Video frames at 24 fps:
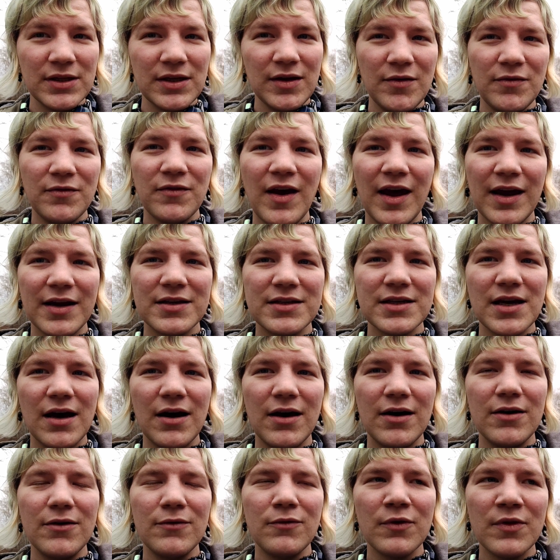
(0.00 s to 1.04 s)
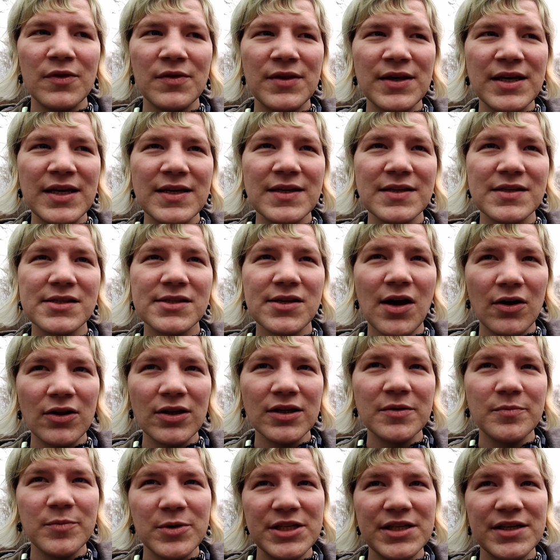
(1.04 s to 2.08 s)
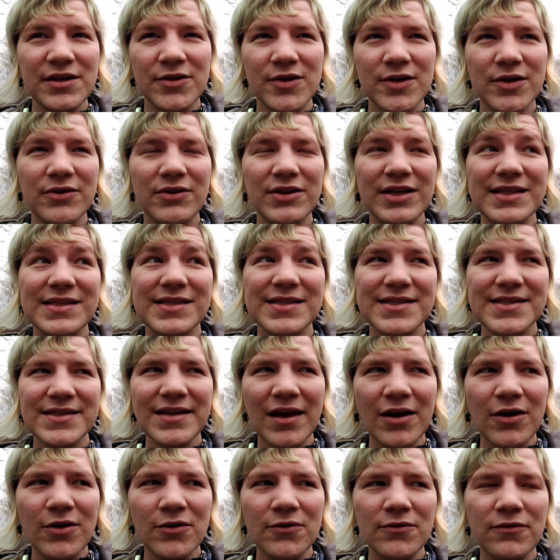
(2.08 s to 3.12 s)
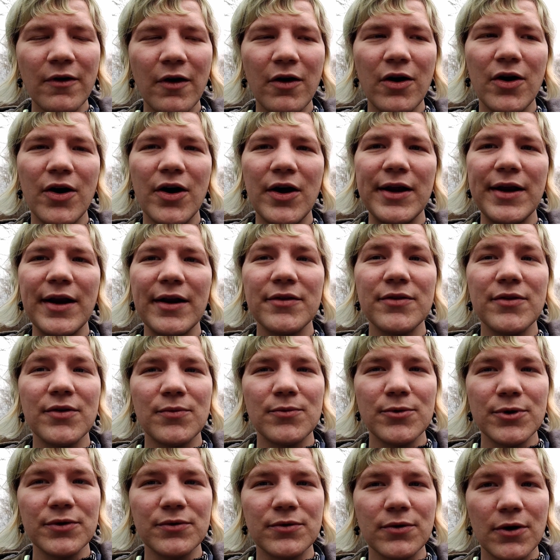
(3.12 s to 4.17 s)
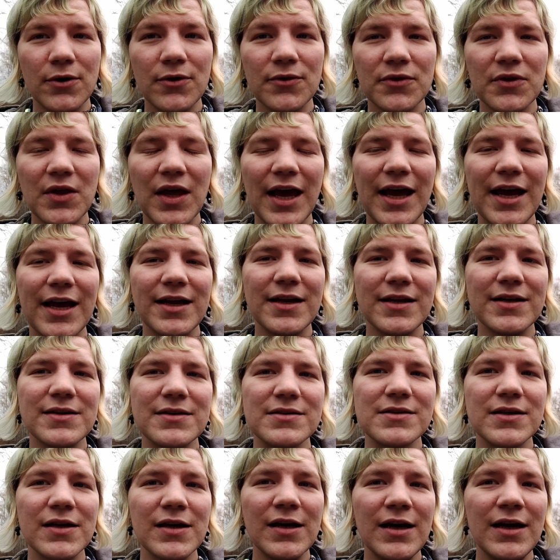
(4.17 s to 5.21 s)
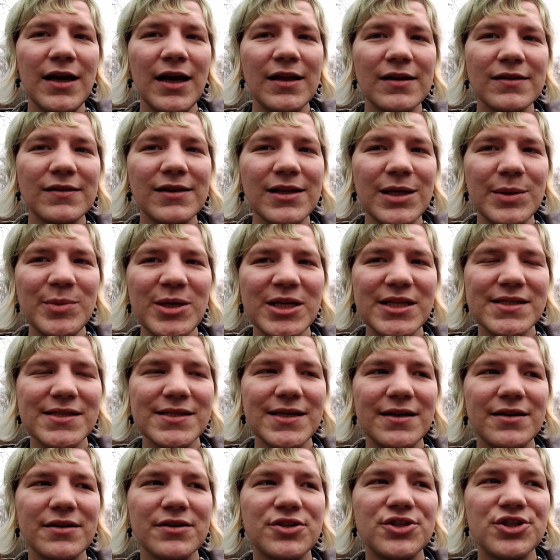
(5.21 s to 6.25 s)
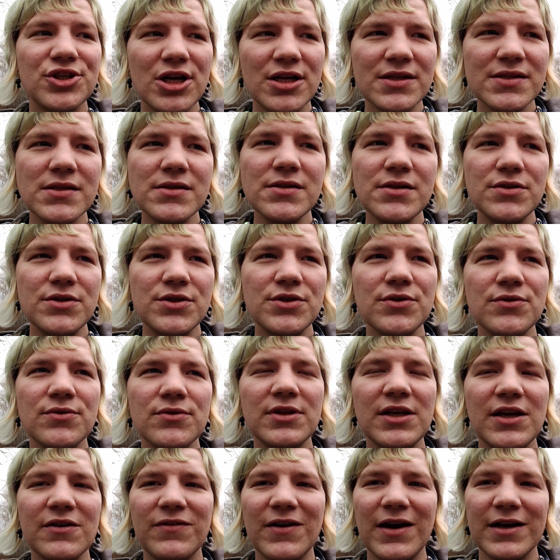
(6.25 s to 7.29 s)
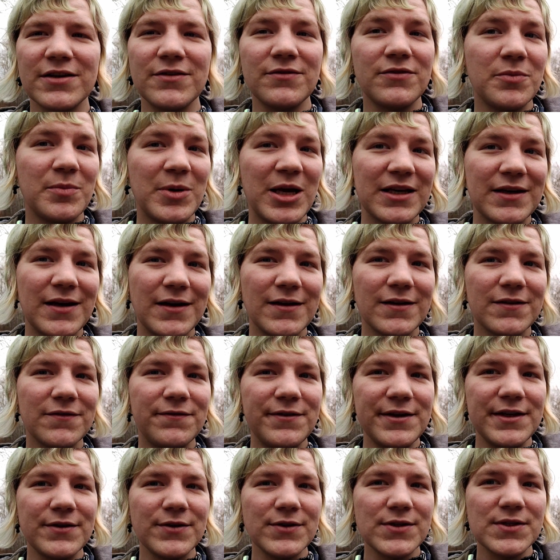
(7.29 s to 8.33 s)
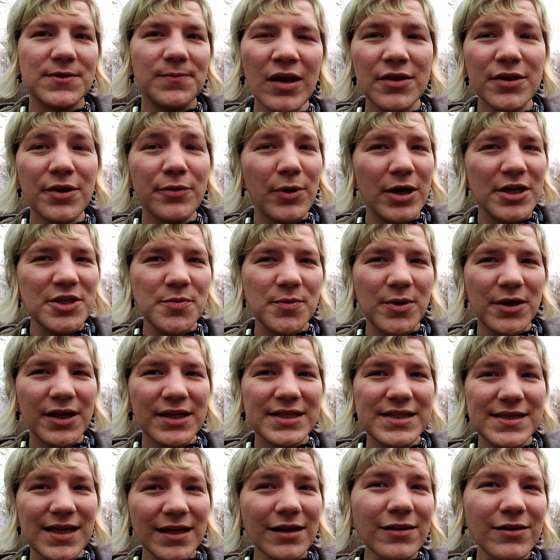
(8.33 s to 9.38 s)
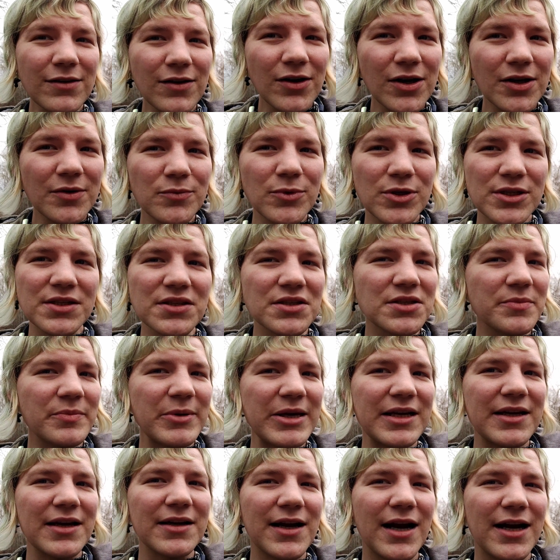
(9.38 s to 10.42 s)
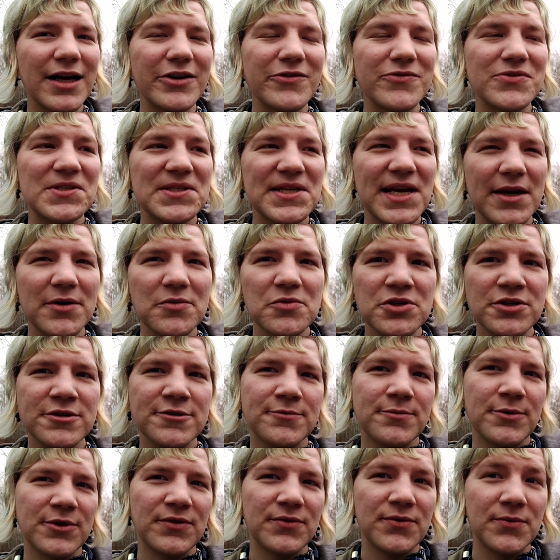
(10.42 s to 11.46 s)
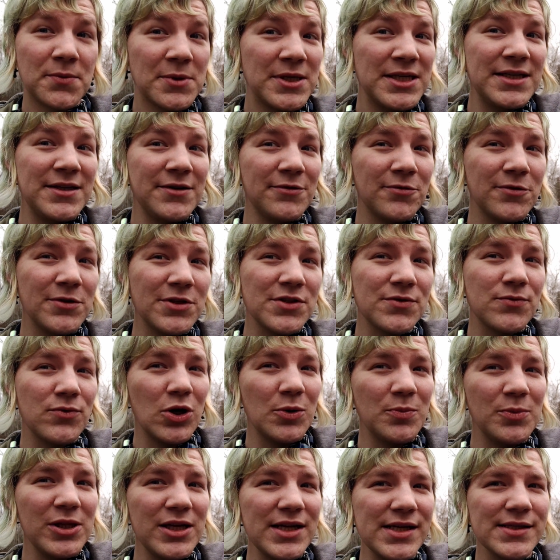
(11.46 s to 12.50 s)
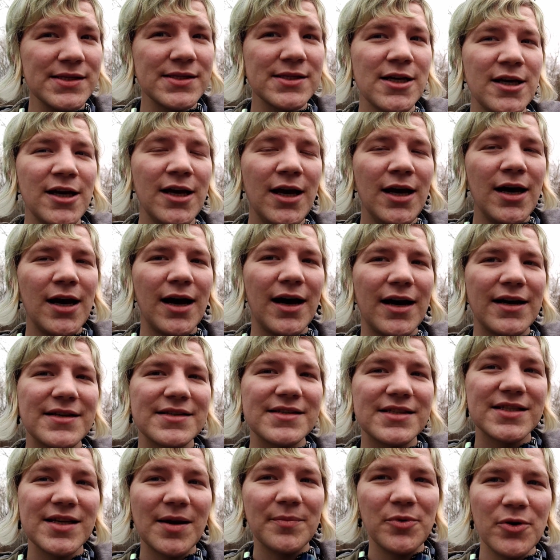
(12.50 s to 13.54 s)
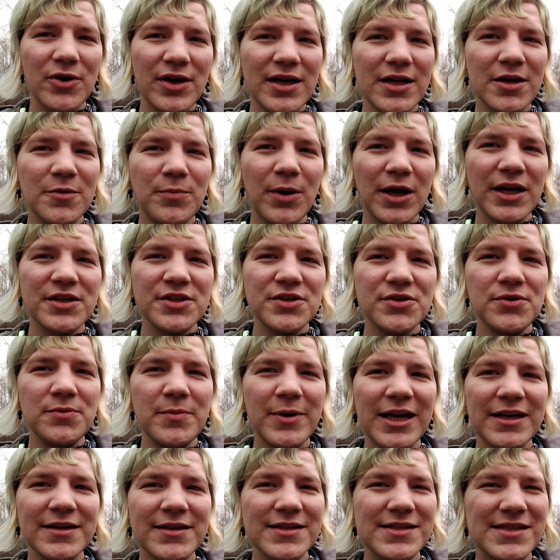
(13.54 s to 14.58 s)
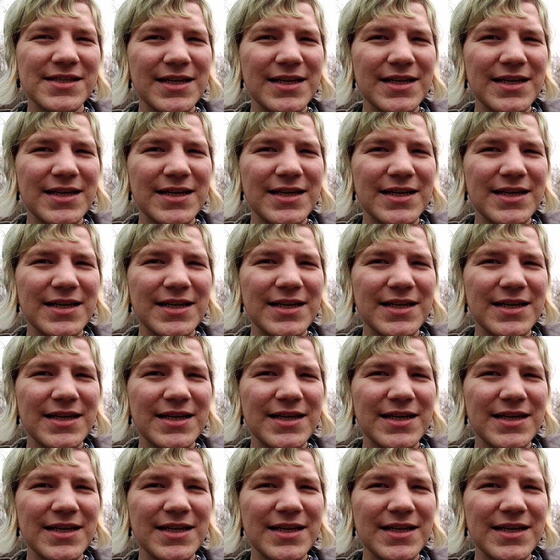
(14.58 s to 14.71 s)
the effect of the solid material itself on the root growth and limits it just to the effect of the magnetic fields. The arrangement I settled on was to make a kind of sandwich with three different square plates, separated by two magnets